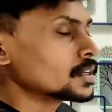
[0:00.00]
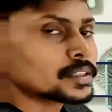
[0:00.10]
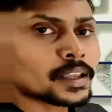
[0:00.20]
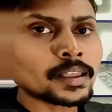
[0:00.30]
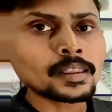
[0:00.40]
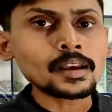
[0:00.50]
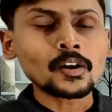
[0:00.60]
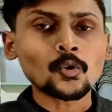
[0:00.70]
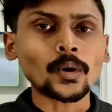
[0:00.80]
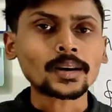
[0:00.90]
Then
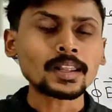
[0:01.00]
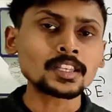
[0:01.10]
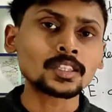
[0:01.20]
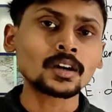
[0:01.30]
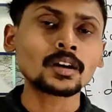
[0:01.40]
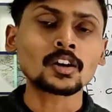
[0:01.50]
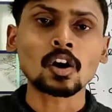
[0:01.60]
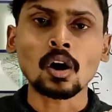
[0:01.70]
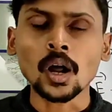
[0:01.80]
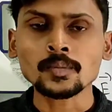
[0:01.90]
what is the
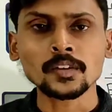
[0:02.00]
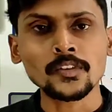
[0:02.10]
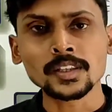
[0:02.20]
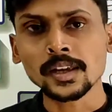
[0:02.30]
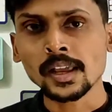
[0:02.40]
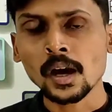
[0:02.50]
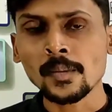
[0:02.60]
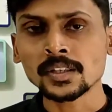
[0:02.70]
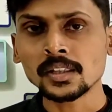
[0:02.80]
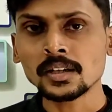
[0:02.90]
curved surface area
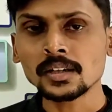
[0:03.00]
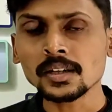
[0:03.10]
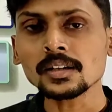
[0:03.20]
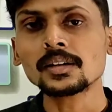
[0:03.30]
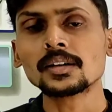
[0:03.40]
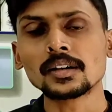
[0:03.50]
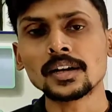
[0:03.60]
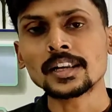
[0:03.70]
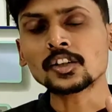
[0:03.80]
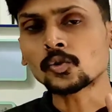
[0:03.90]
of a cylinder?
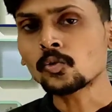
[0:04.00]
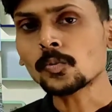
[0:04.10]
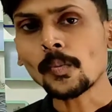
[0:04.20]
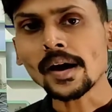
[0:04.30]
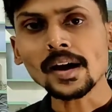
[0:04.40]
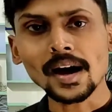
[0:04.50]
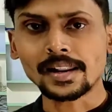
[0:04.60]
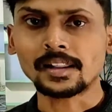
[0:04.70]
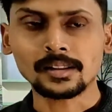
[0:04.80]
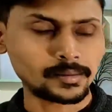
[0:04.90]
It is 2 pi
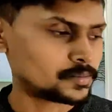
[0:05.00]
RL.